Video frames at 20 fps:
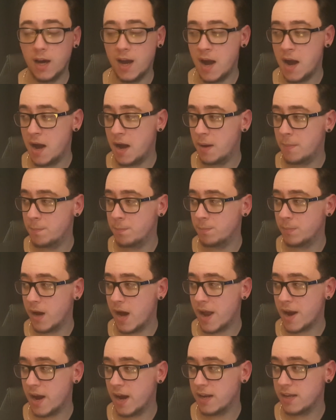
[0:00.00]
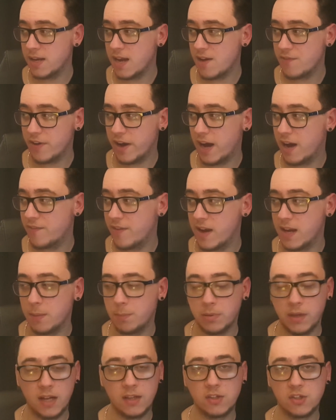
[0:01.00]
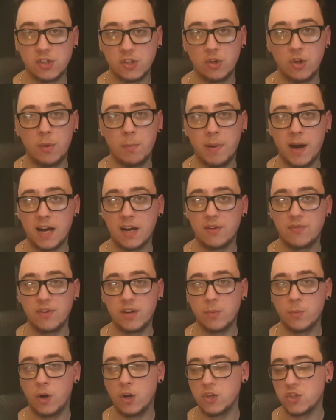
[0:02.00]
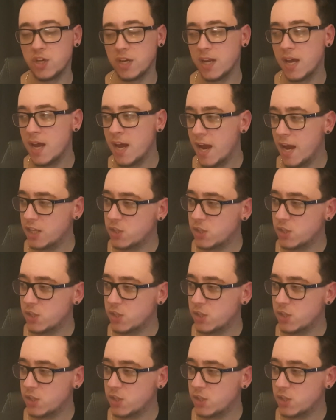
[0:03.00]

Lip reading: and I never have any plans to go back and rewatch it.